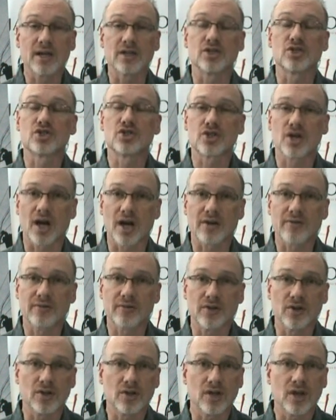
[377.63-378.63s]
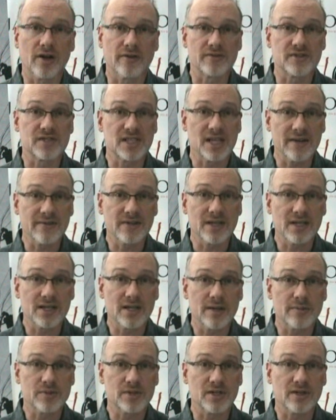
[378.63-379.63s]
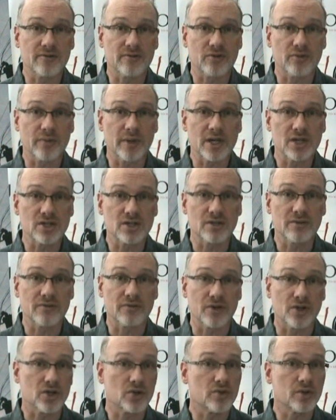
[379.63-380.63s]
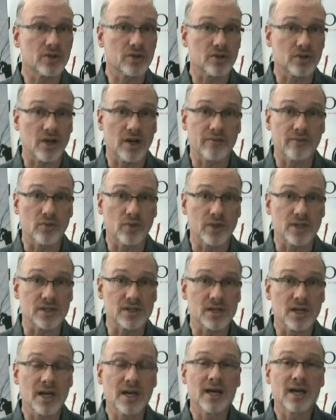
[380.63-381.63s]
It's chock full of safety tips and information for you and your loved ones.